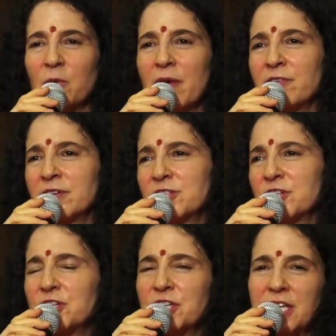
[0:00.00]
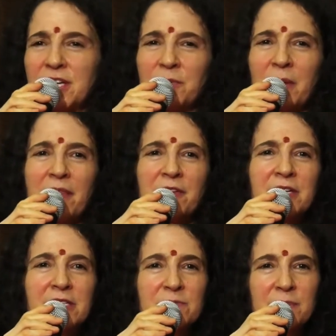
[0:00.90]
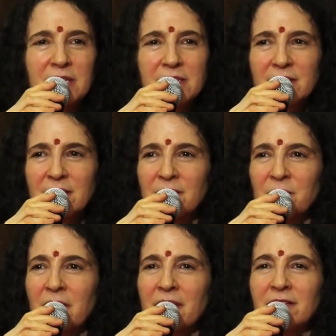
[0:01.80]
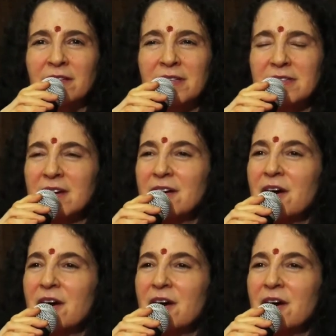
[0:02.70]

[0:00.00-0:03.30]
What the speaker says: whether it's a cookie, whether it's pizza, whether it's